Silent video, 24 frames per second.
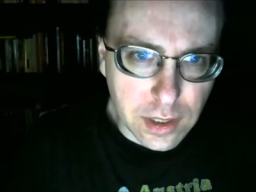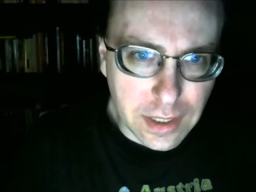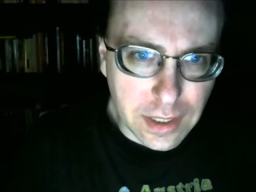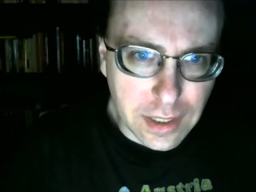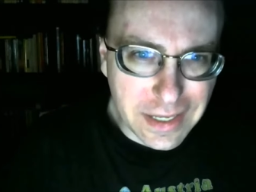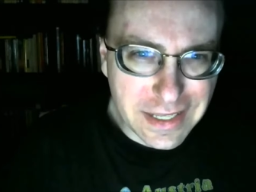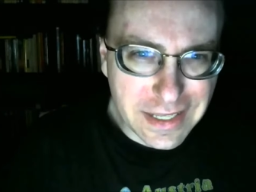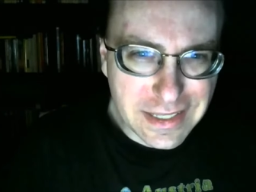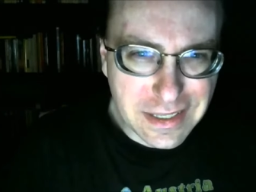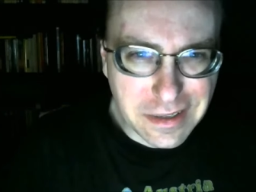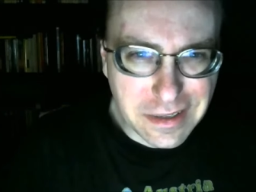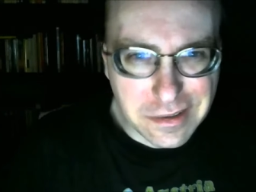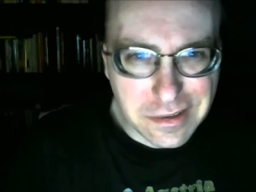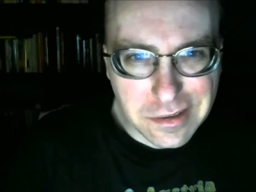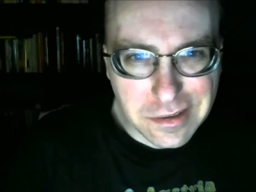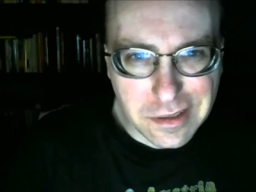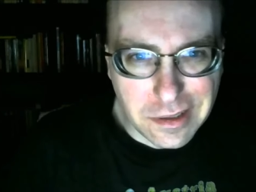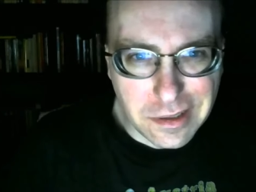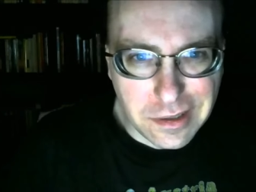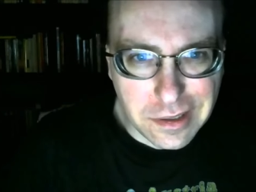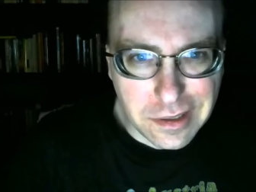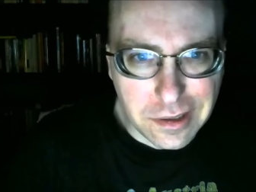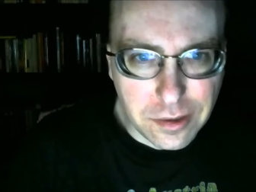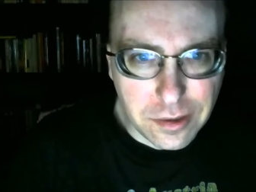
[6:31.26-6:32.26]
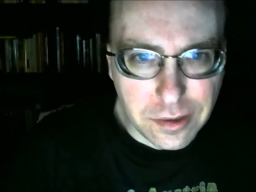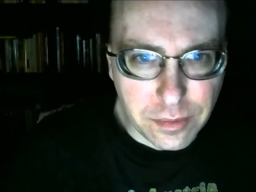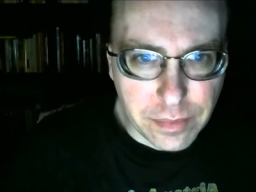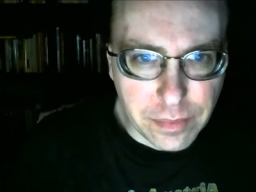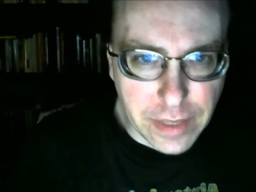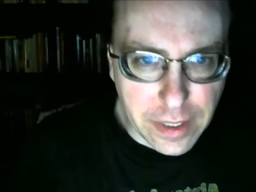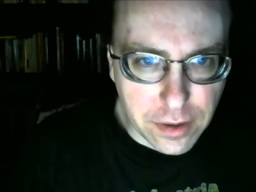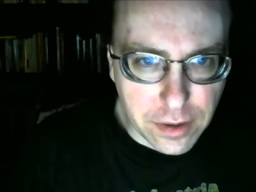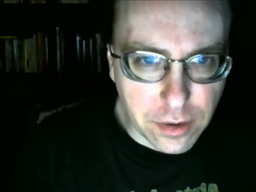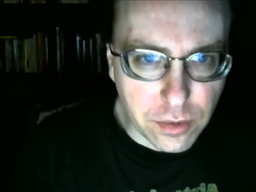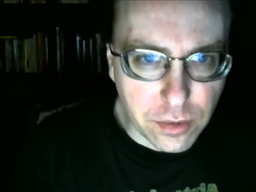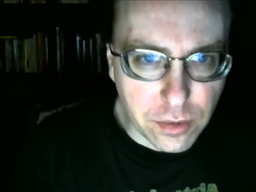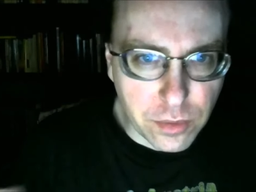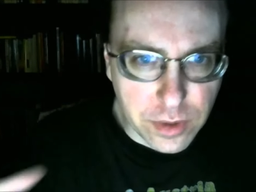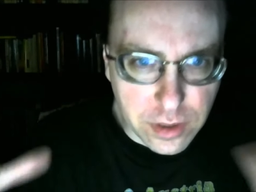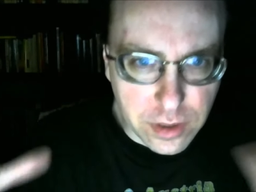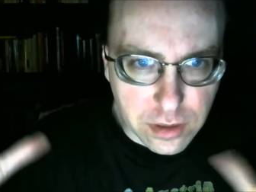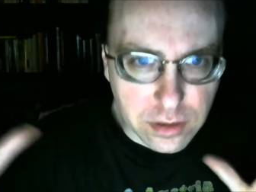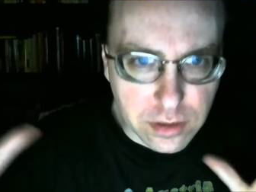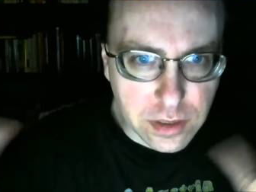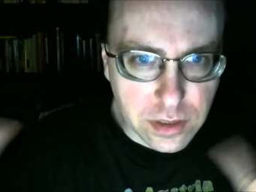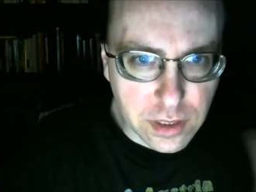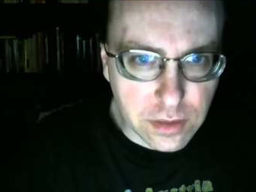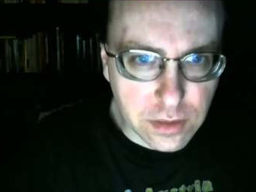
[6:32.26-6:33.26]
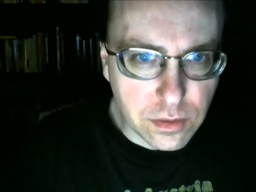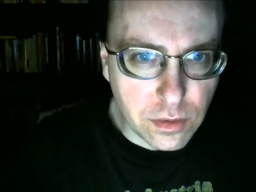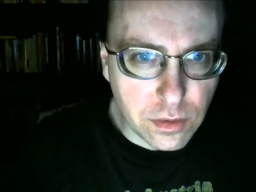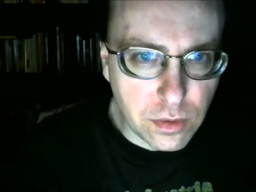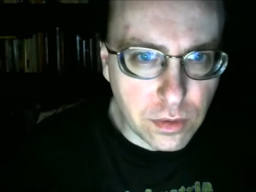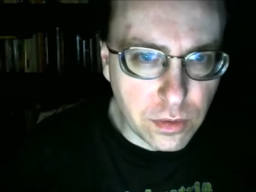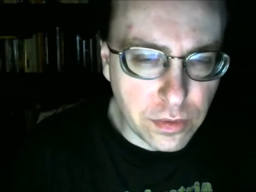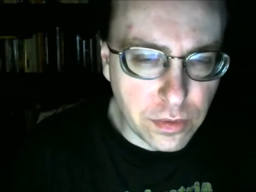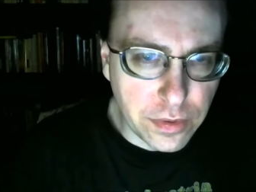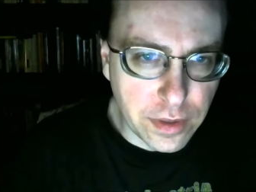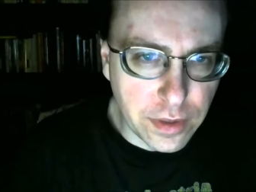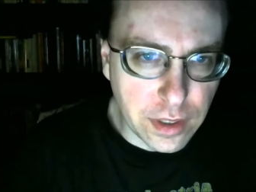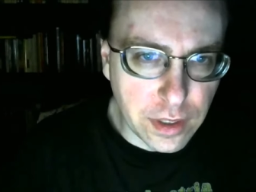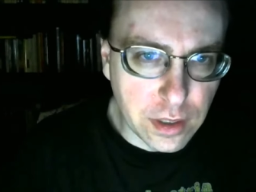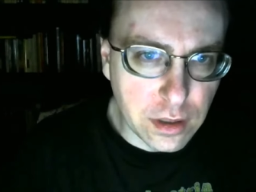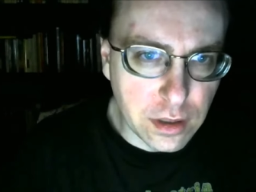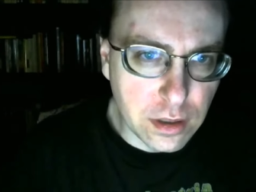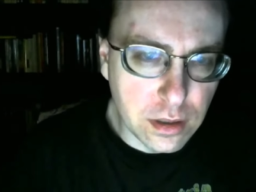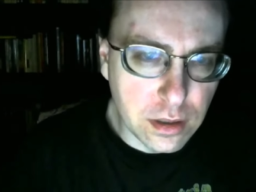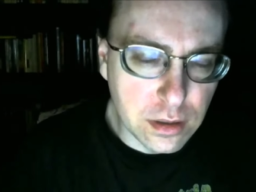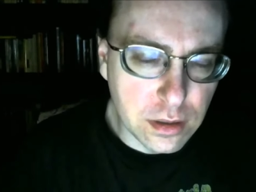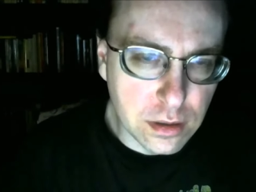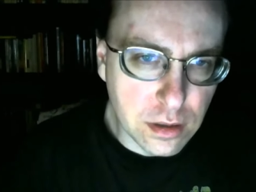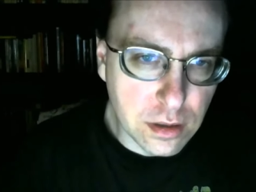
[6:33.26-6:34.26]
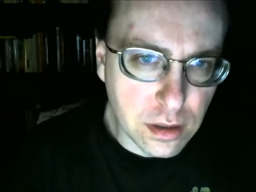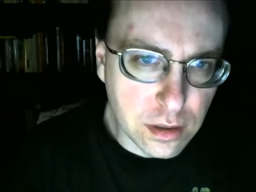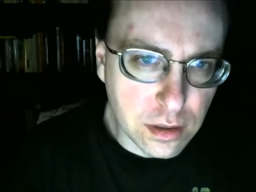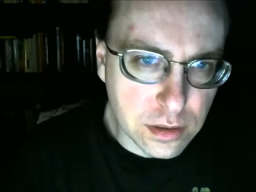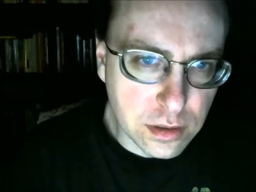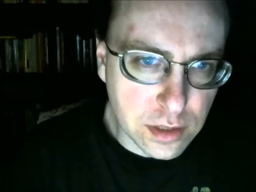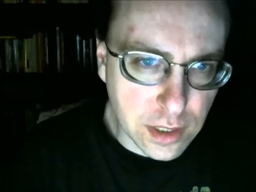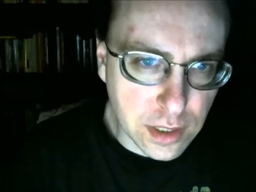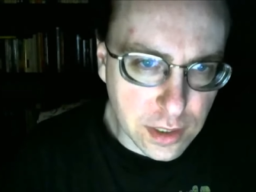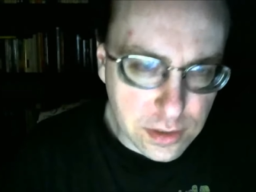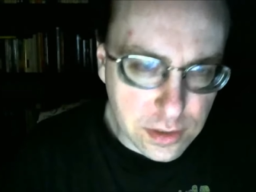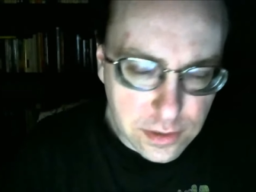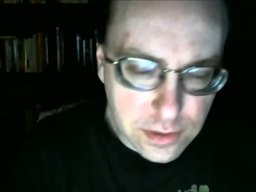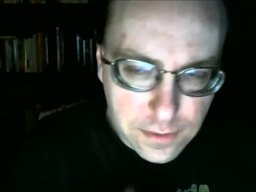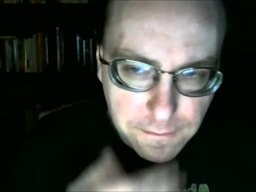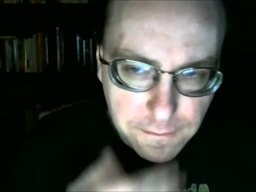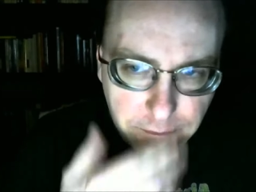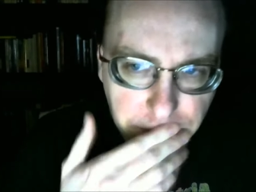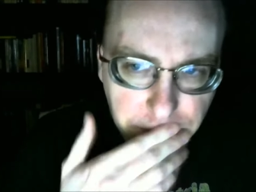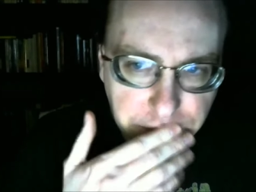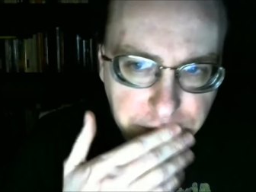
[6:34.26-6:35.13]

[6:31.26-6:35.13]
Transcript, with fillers: It sounds a little better when you take the whole thing in context.